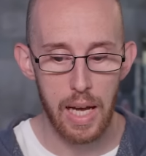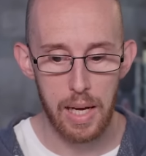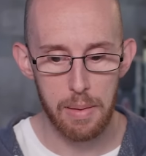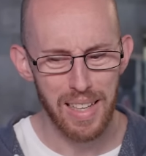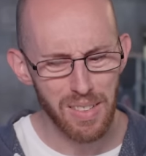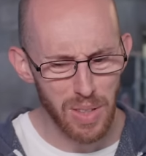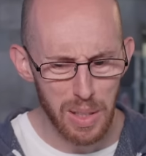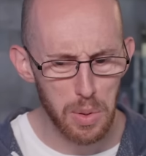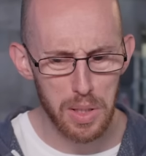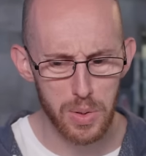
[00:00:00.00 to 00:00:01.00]
Uh, I didn't
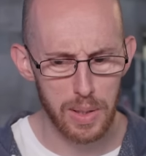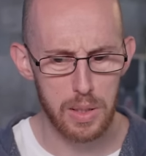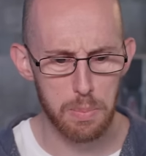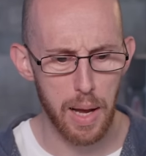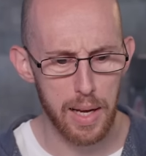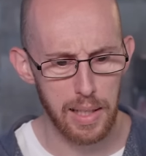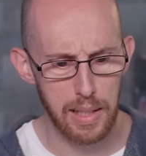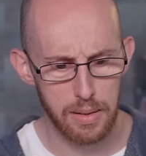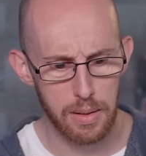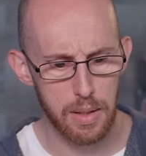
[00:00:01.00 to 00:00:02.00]
really want to transpile
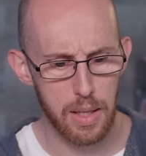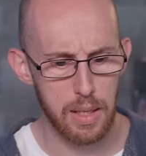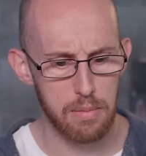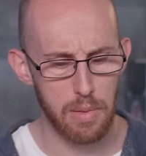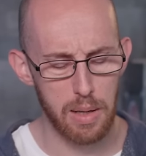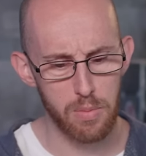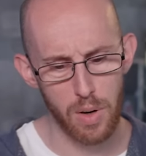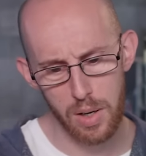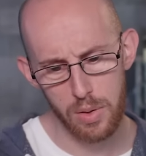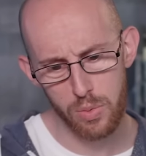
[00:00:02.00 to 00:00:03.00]
it. Um, I
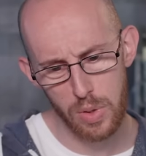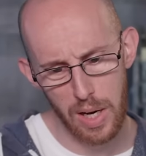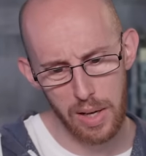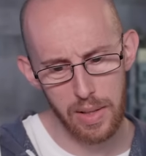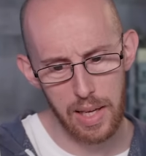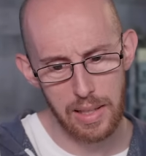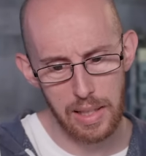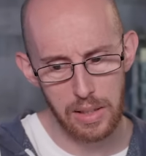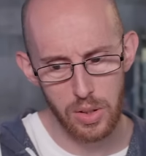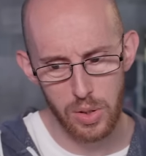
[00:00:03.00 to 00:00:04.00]
would rather, I
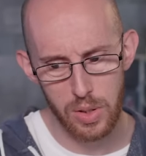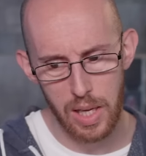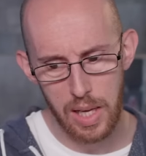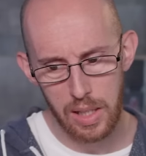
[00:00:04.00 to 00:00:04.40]
think, just